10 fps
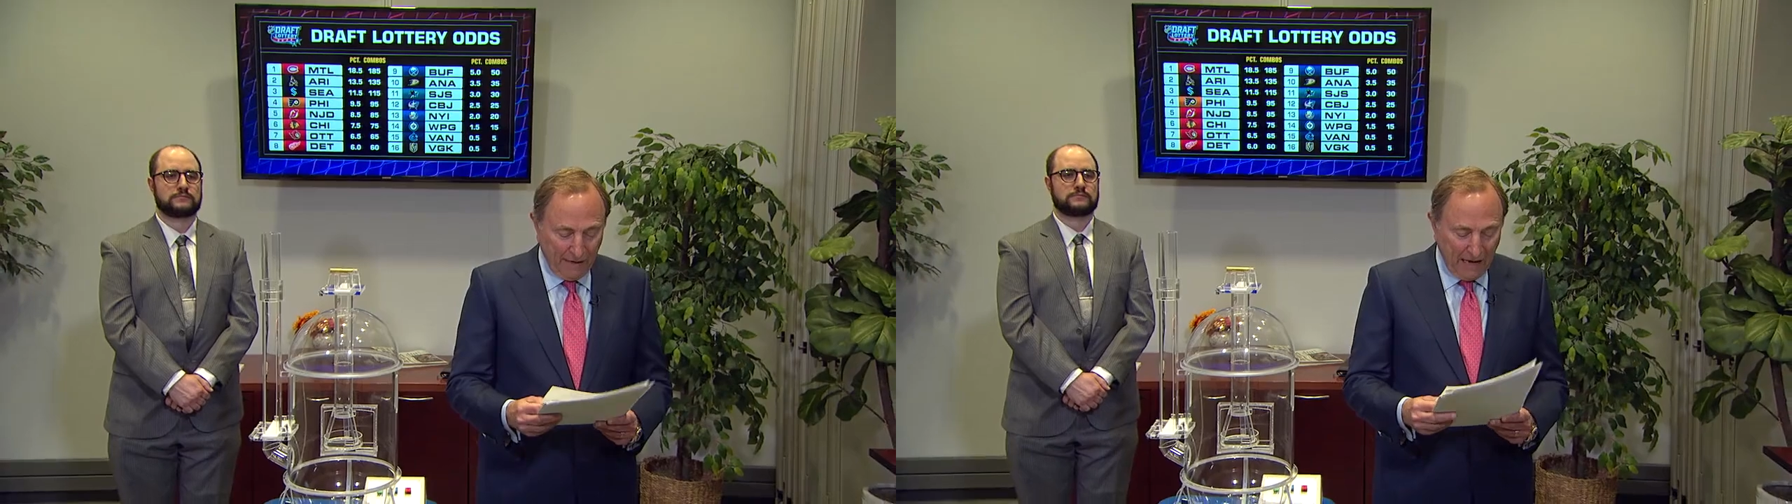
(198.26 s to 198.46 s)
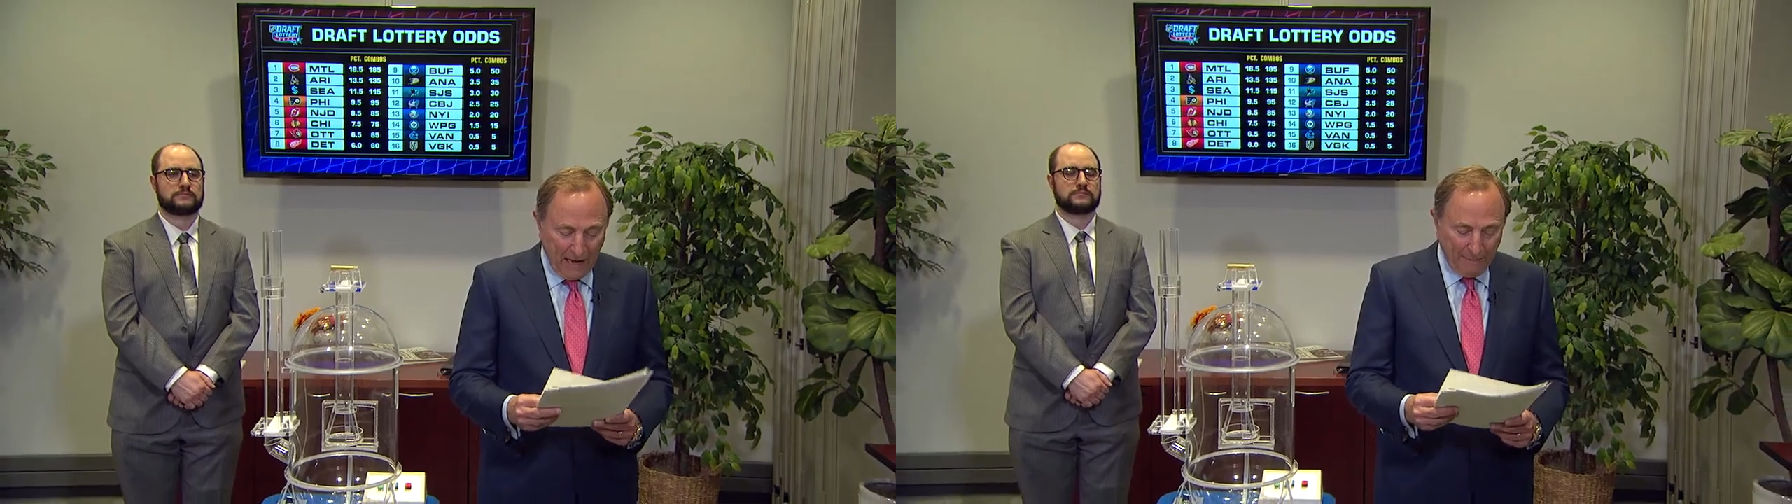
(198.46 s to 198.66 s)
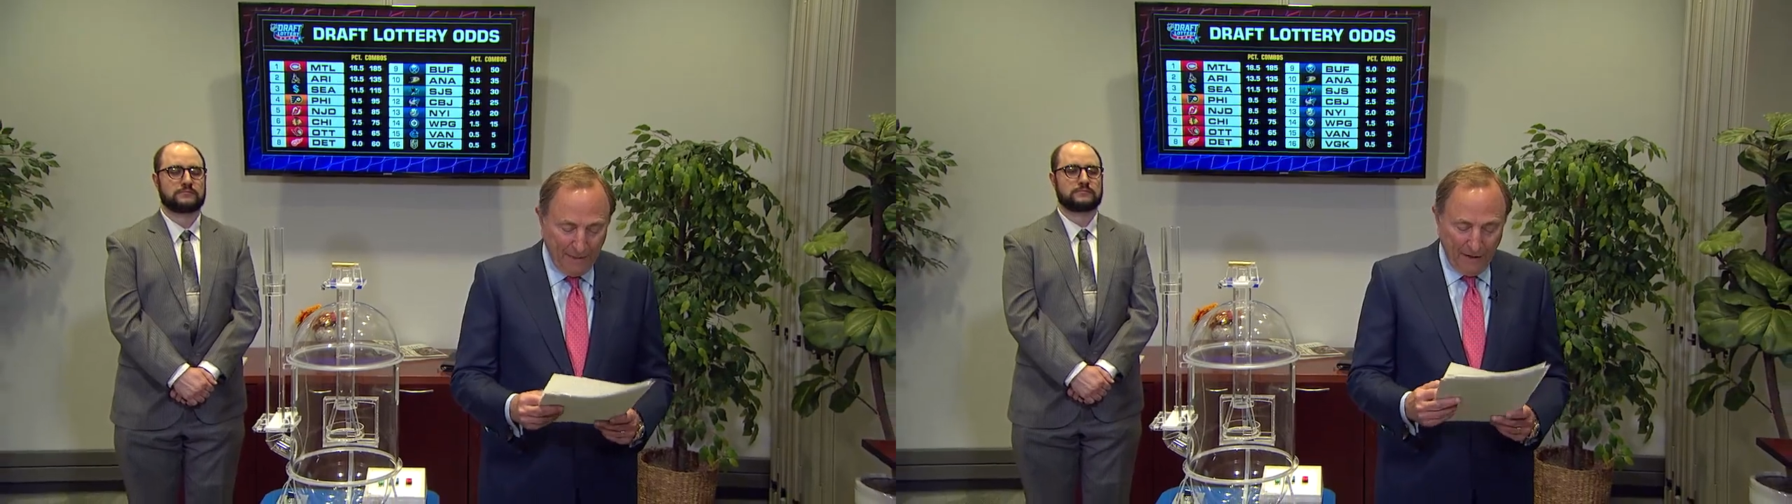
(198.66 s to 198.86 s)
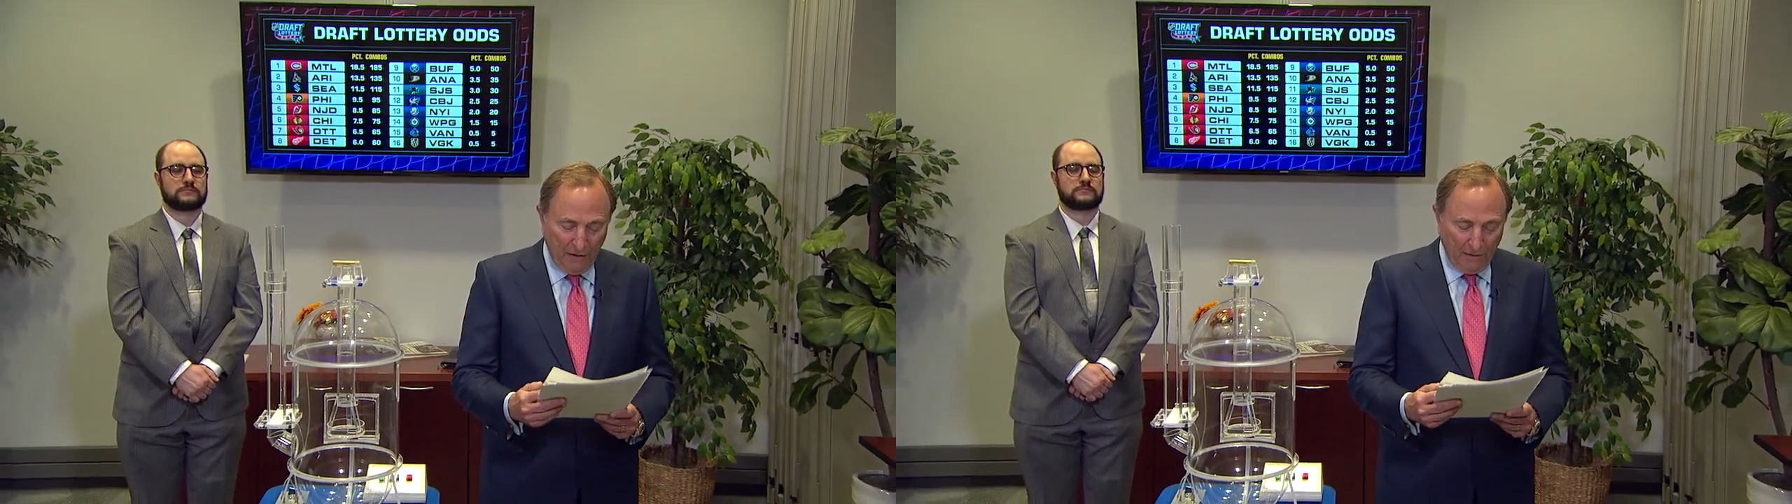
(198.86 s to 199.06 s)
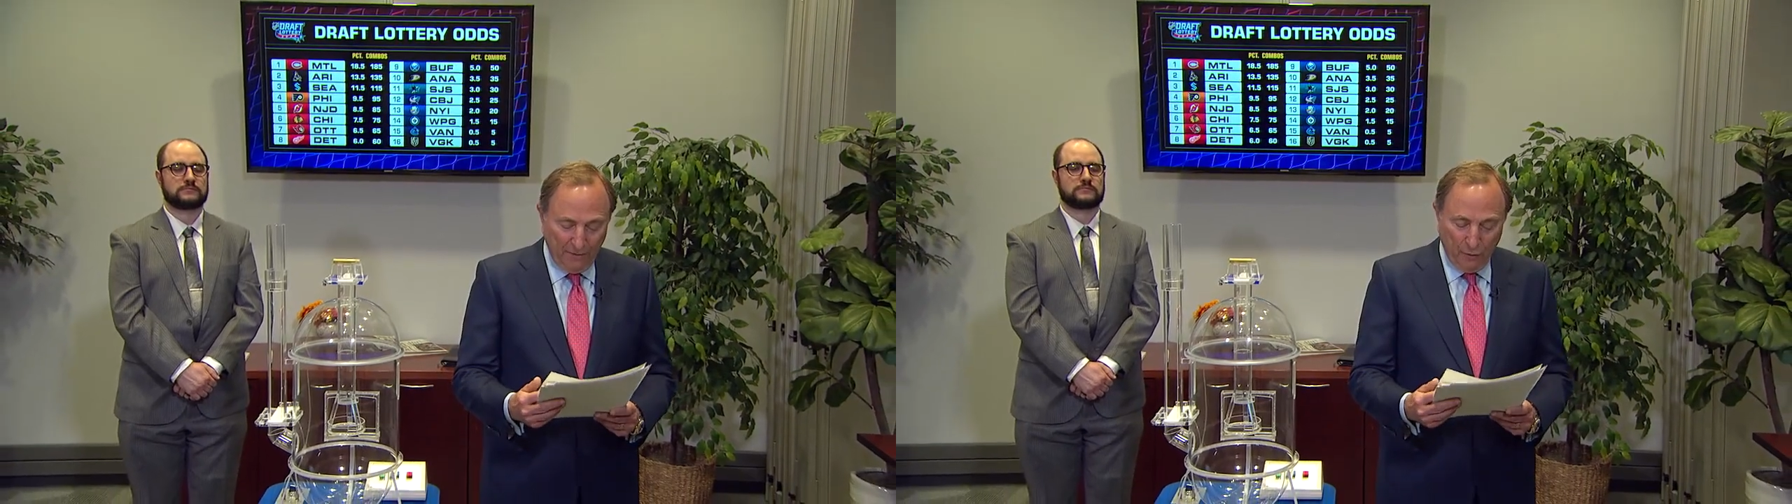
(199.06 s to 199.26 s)
a copy
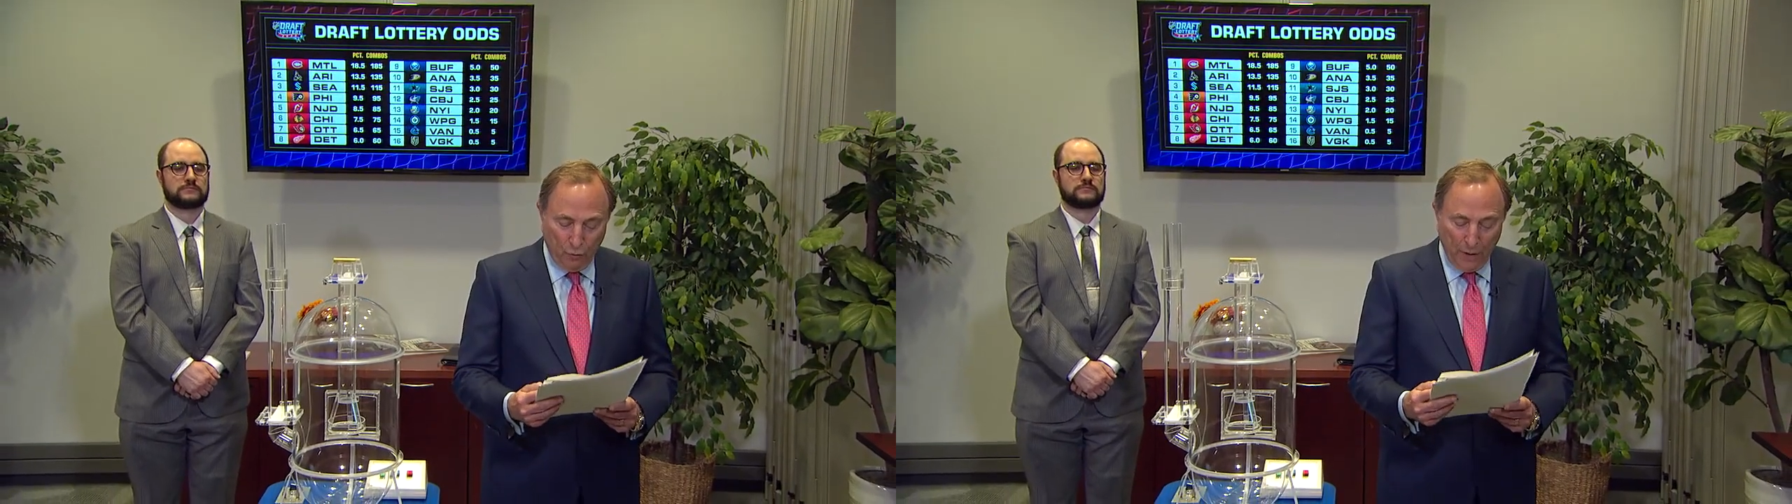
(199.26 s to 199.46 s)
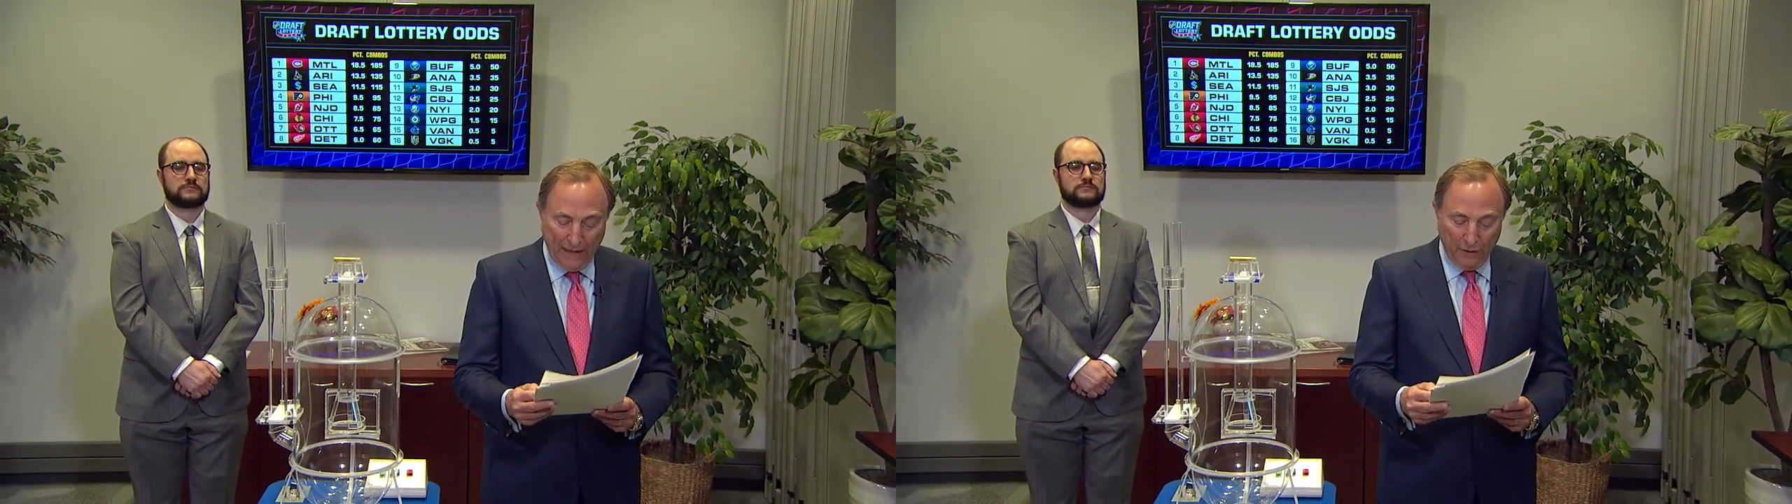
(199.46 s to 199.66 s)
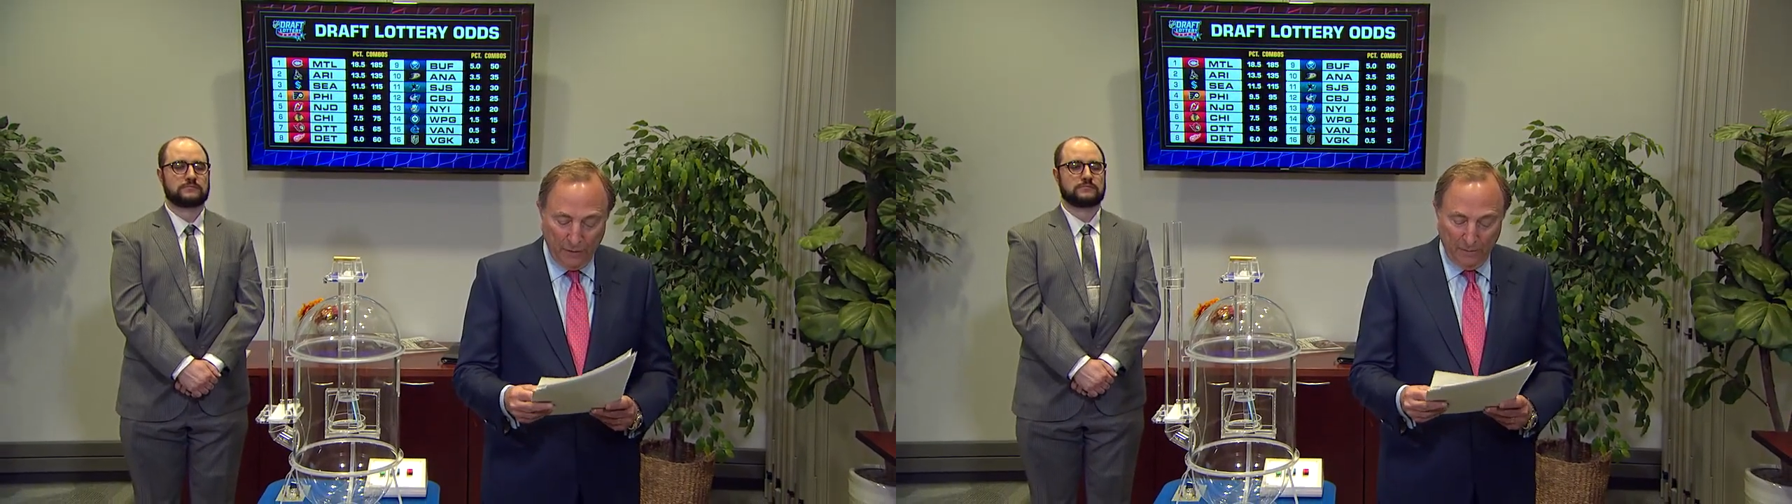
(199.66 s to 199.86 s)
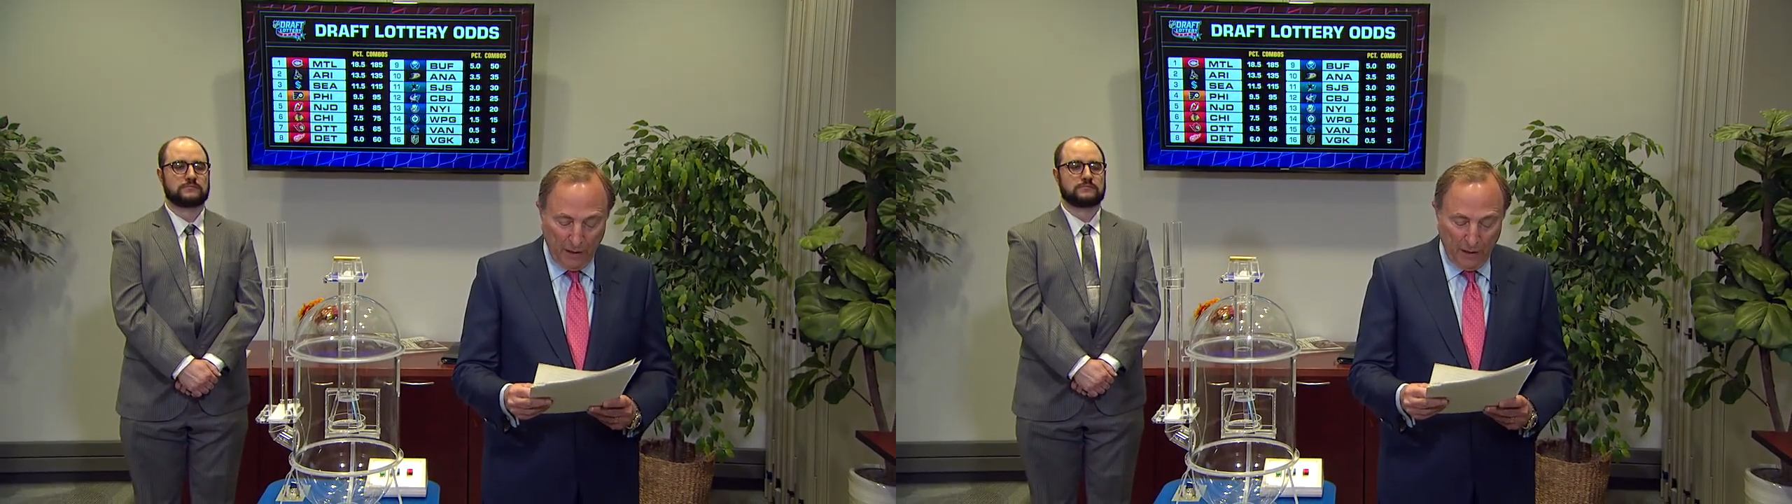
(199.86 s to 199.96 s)
of the random